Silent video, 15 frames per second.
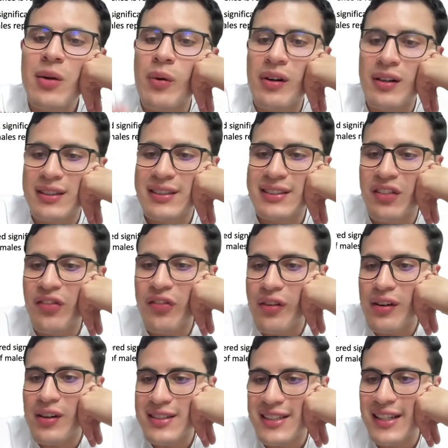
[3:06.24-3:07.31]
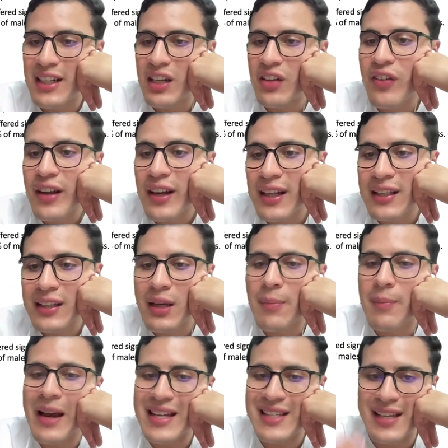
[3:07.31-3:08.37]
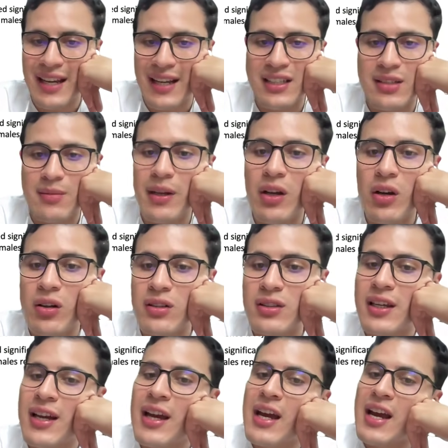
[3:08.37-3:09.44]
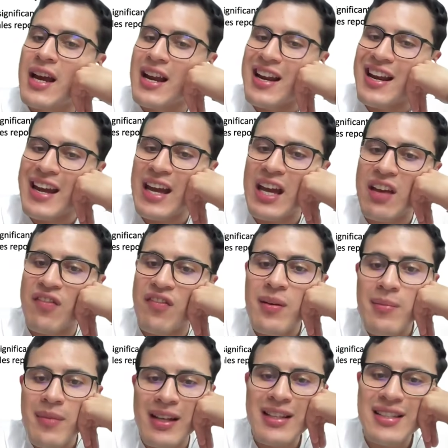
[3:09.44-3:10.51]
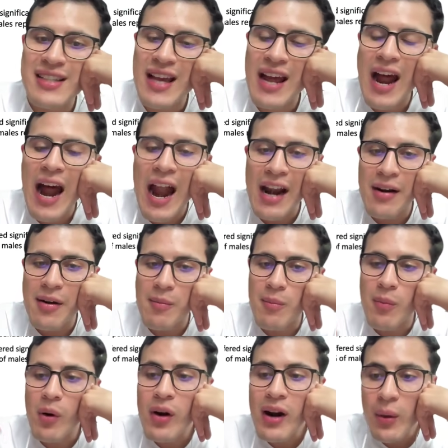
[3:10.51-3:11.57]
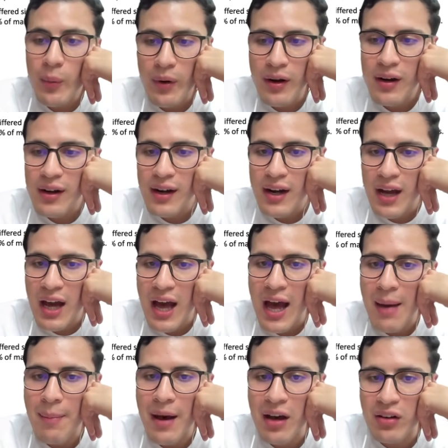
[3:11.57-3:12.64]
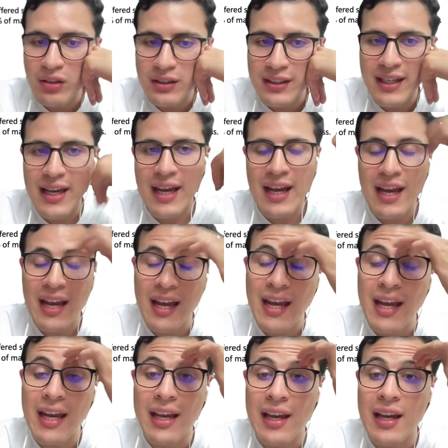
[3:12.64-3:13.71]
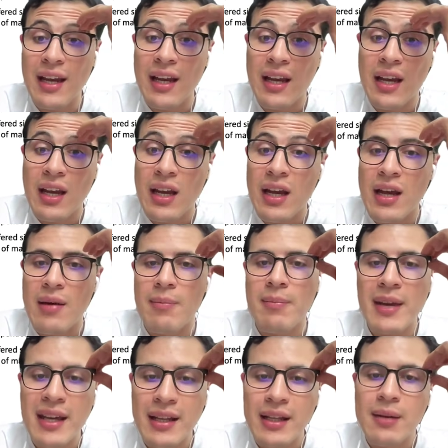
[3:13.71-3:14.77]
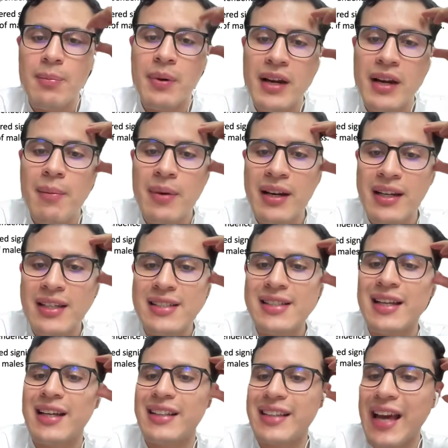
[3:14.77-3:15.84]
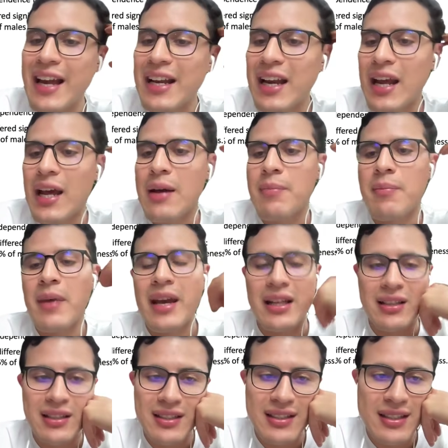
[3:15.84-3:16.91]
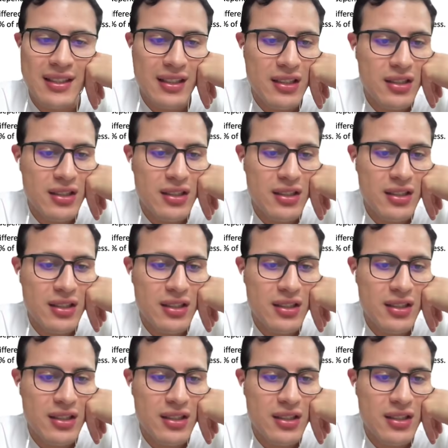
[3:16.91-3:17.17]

awareness differ significant by sex because females are more aware about being pre-diabetes than males.